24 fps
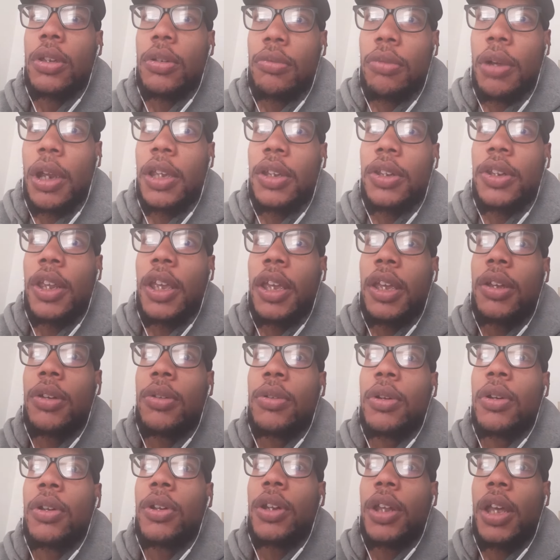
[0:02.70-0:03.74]
Right
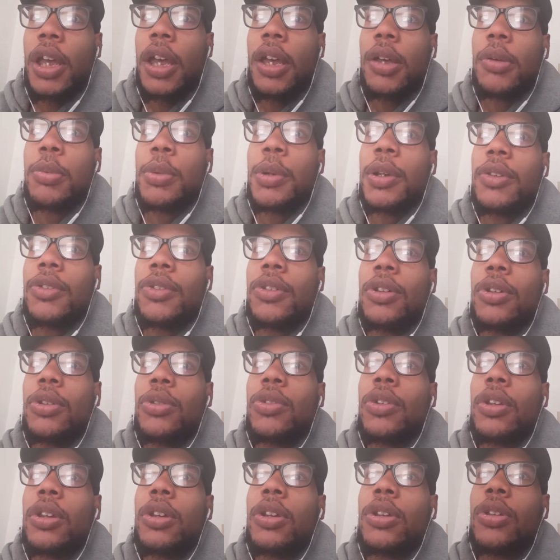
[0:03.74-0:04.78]
now on Eyewitness
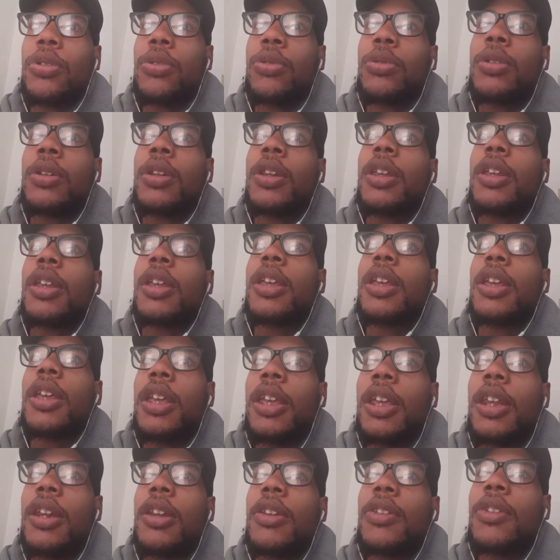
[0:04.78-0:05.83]
News at Noon,
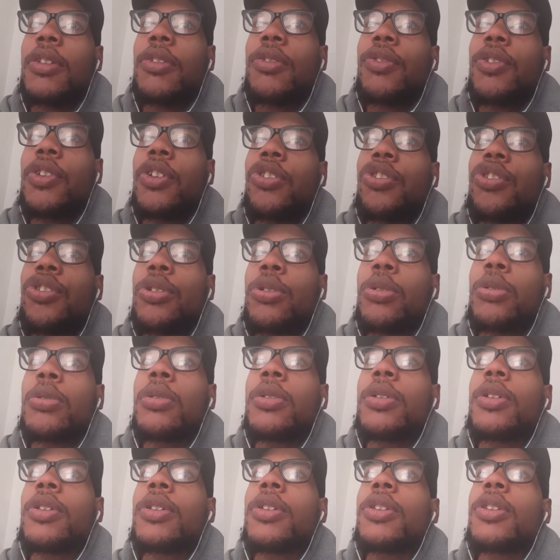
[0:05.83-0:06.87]
it is official.
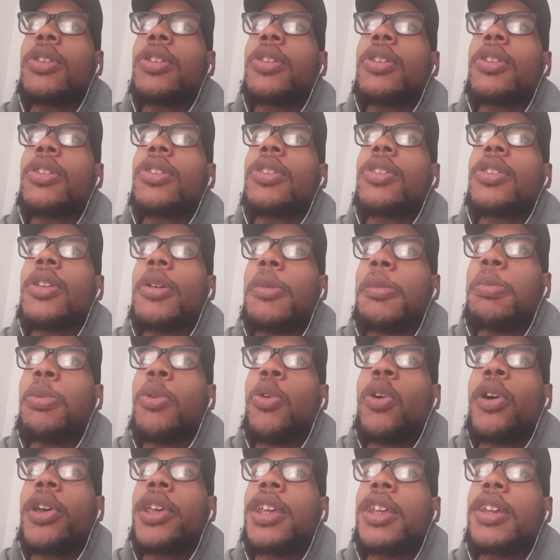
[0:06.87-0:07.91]
The
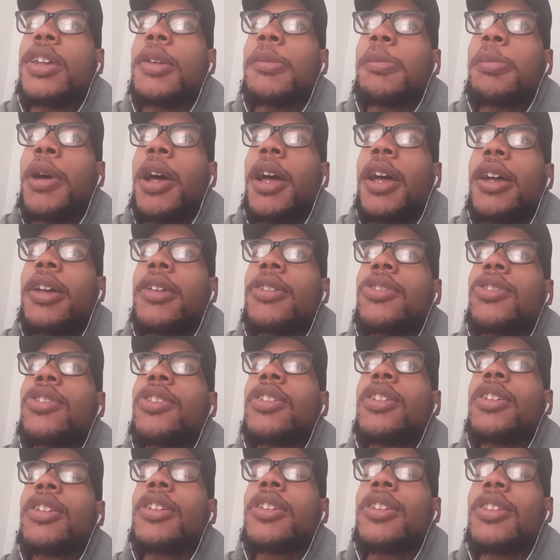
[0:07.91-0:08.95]
boy in the box
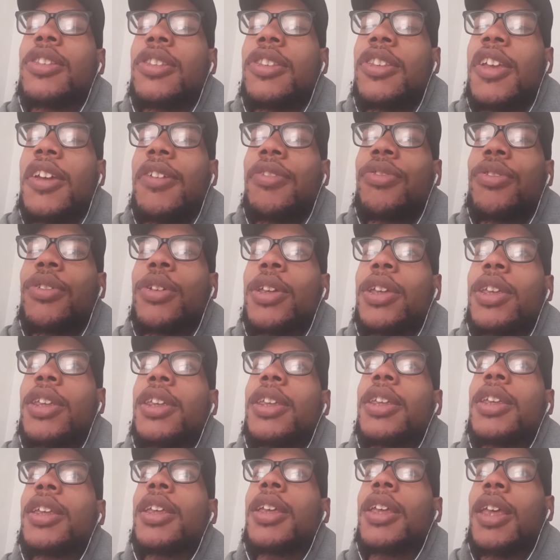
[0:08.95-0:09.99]
definitely
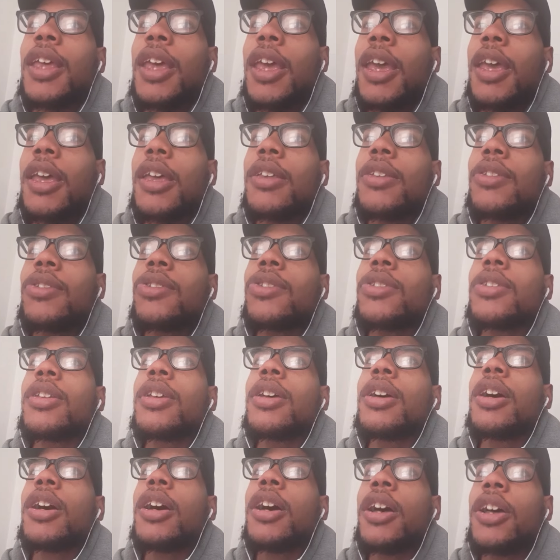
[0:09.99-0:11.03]
has
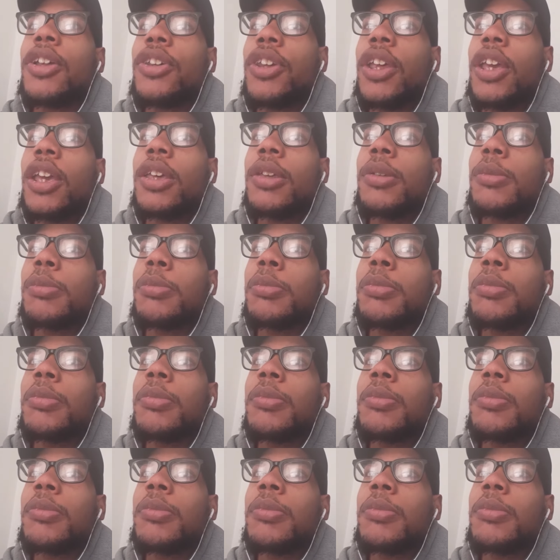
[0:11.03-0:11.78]
a name.